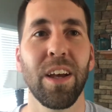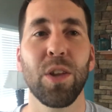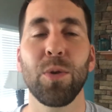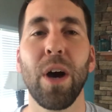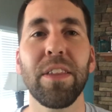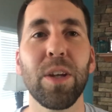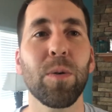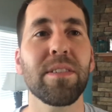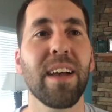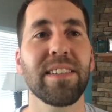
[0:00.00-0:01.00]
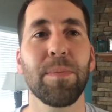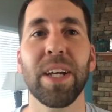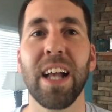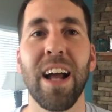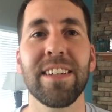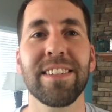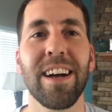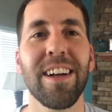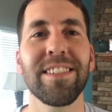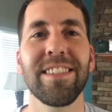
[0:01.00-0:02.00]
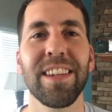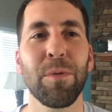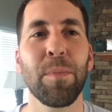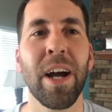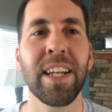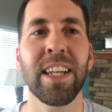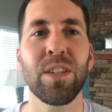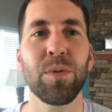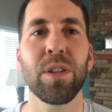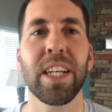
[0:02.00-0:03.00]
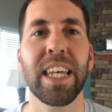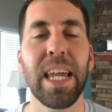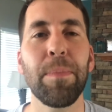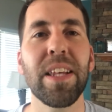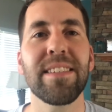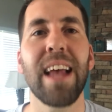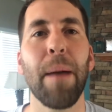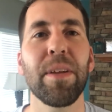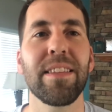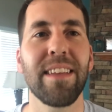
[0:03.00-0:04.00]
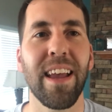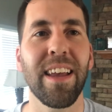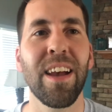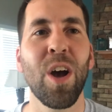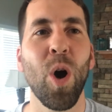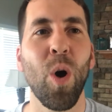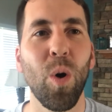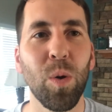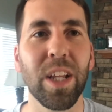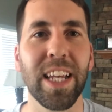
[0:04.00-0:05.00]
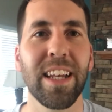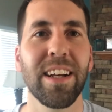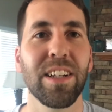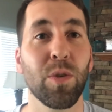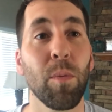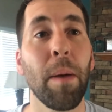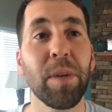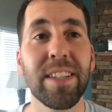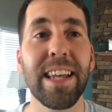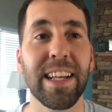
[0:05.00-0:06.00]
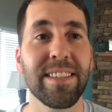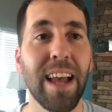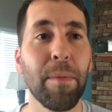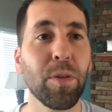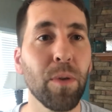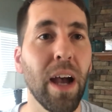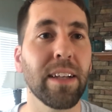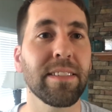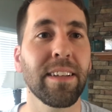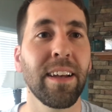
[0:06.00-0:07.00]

Throughout the Old Testament, God is constantly reminding Israel to keep the Sabbath day holy, to remember to take a Sabbath rest.